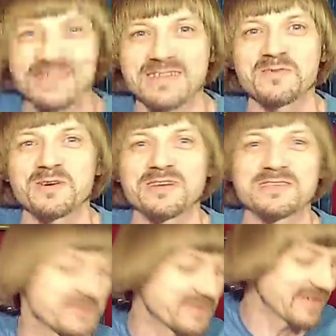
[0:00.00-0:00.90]
That's why I
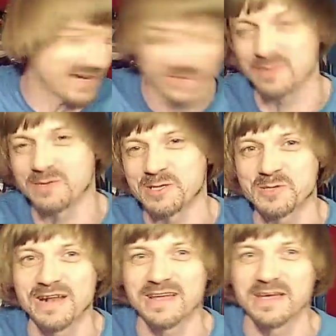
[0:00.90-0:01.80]
screwed that up, but I'm going to
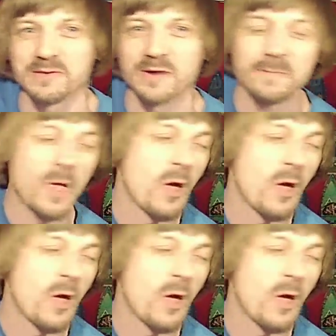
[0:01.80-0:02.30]
try it again. Right?